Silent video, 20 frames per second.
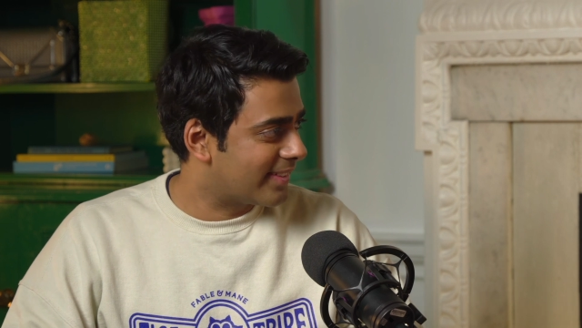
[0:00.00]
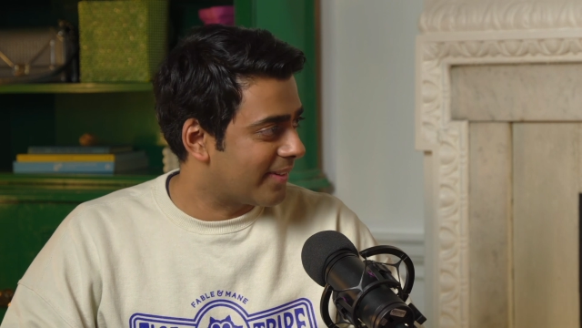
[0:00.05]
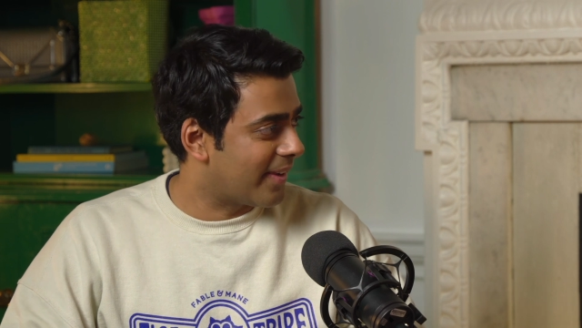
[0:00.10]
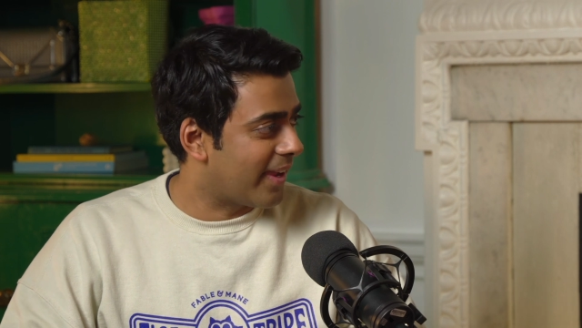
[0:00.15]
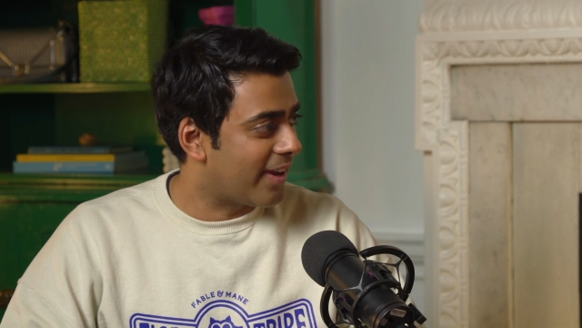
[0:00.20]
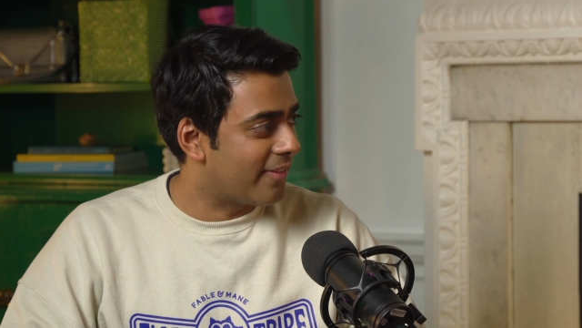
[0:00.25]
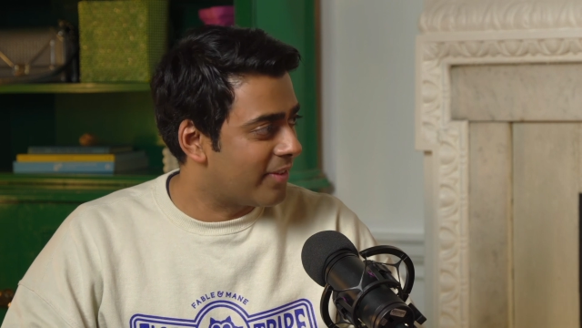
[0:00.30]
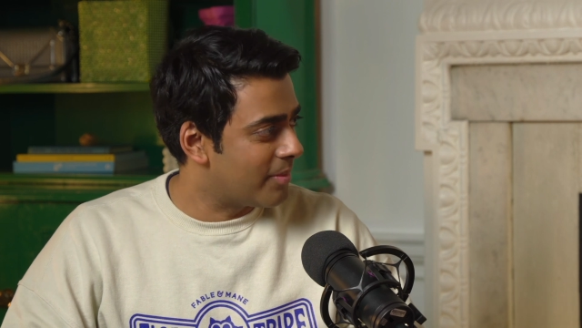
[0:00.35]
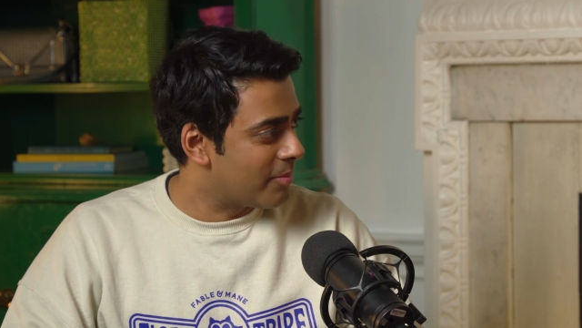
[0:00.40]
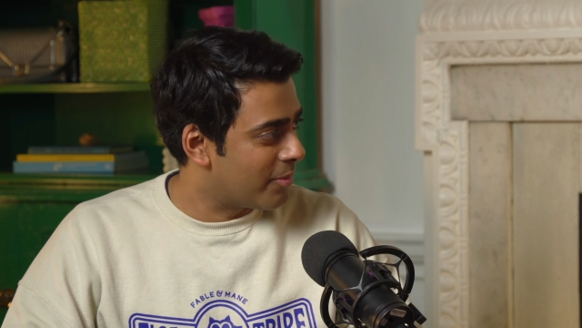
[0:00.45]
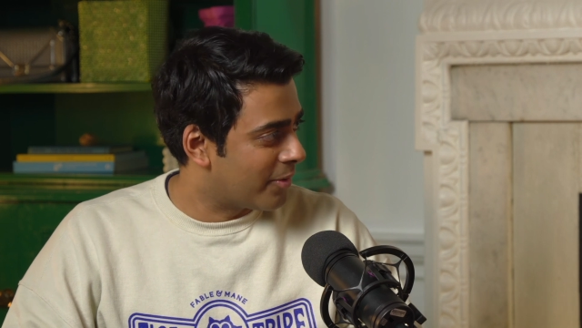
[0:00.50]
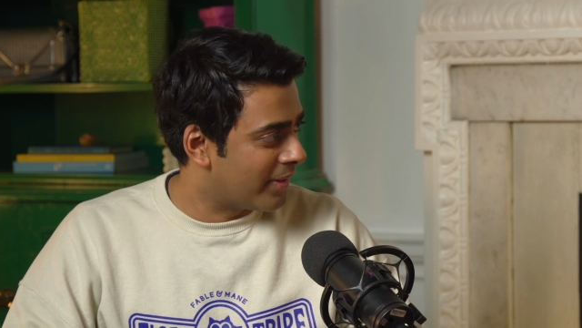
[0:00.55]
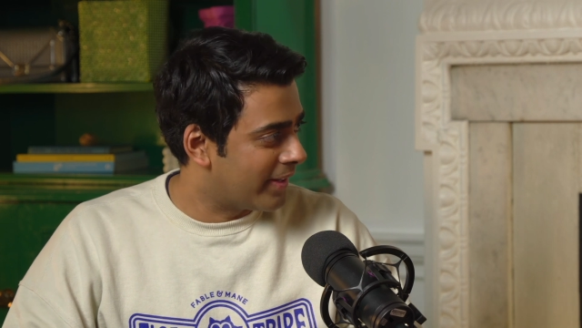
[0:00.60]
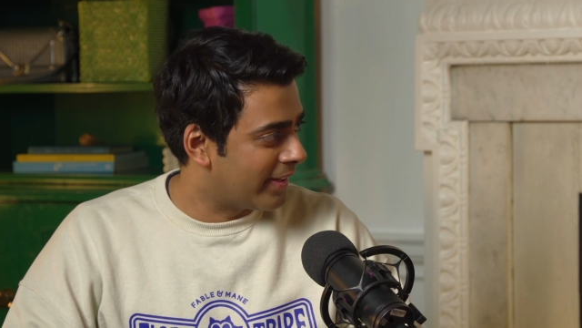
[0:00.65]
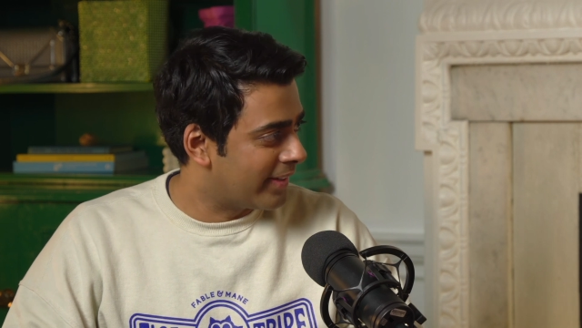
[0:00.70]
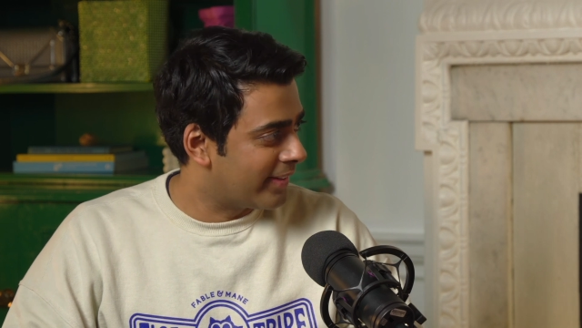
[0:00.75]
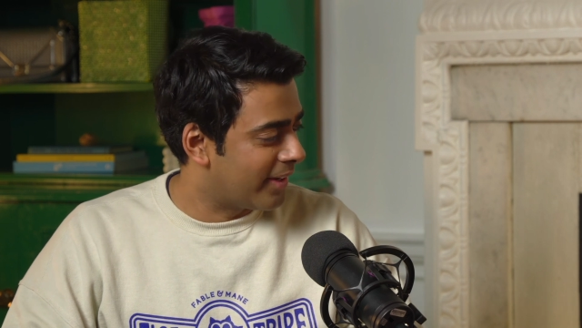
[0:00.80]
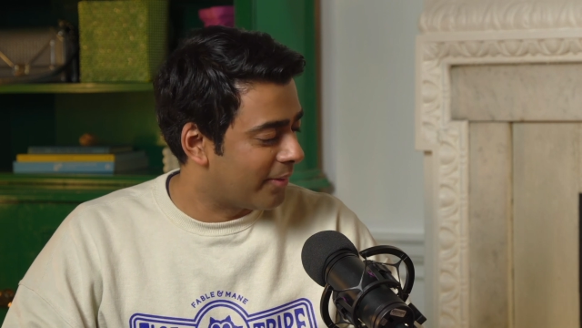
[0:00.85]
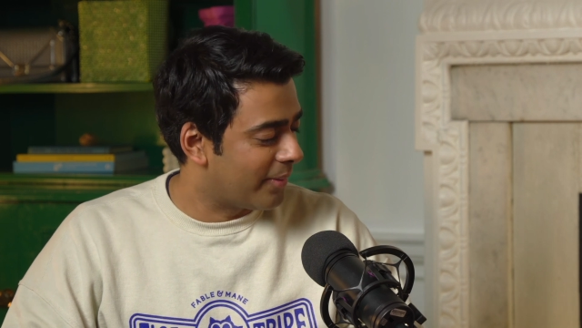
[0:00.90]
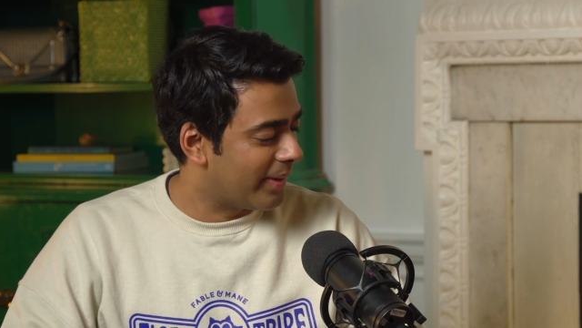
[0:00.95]
So every
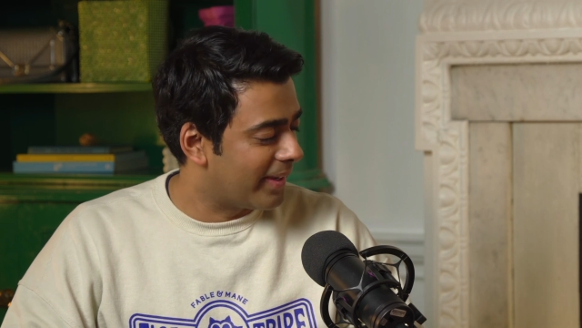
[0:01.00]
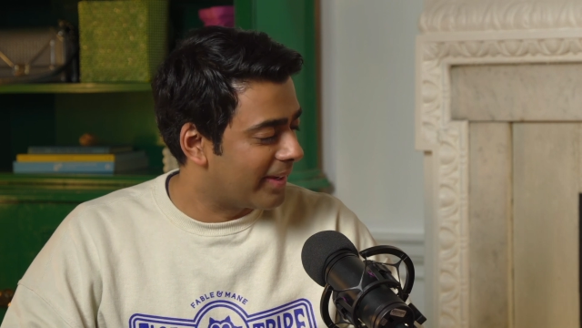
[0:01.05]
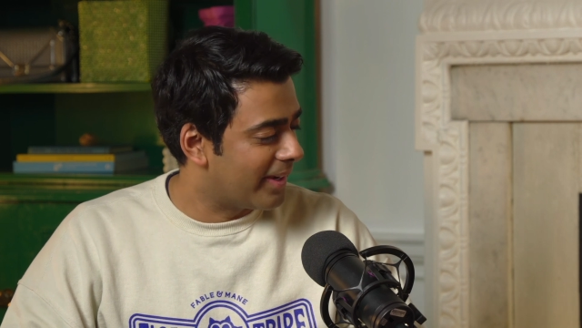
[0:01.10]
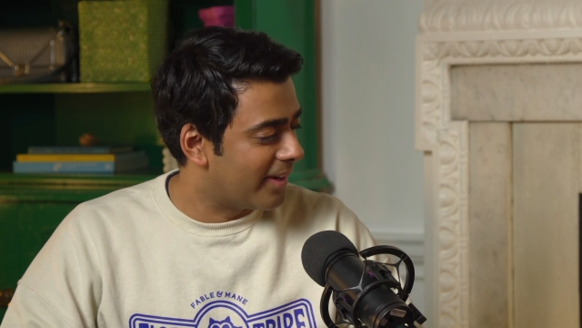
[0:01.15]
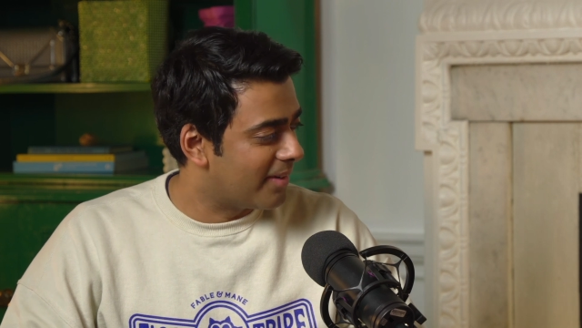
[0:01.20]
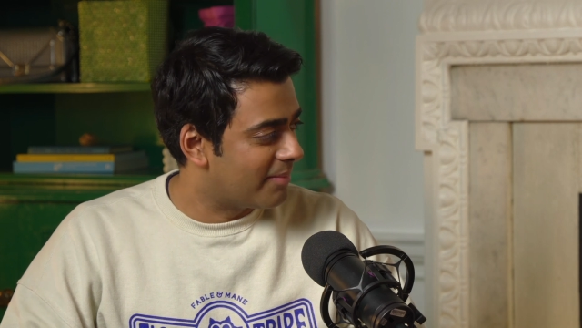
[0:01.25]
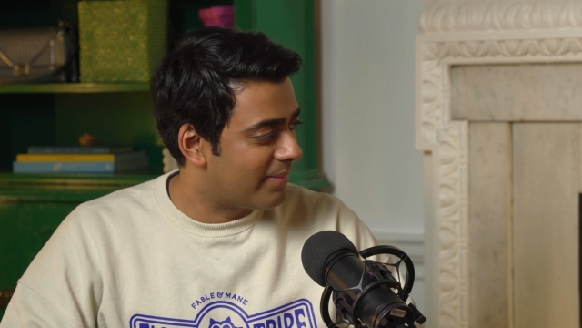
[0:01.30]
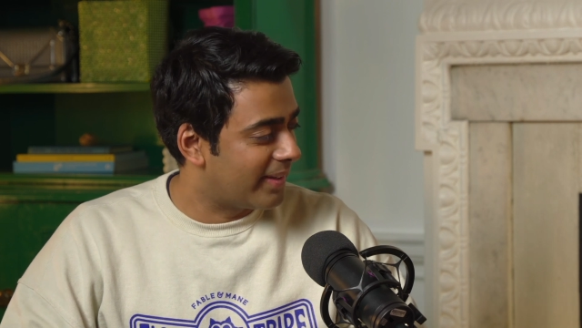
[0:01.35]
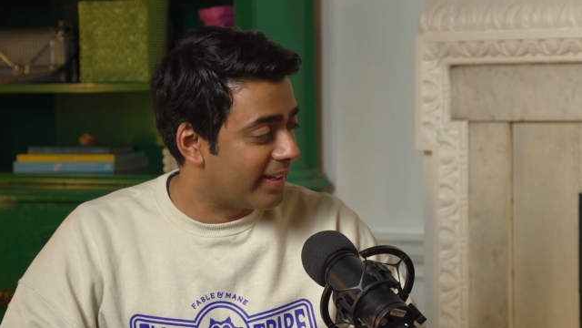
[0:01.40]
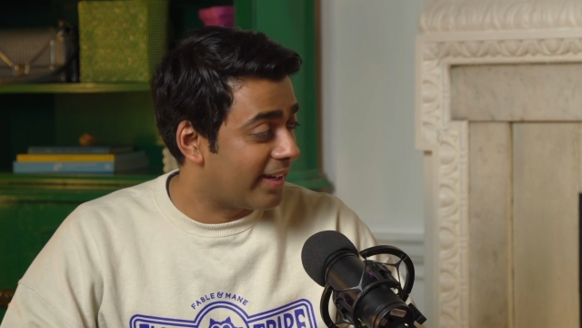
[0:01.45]
morning I wake up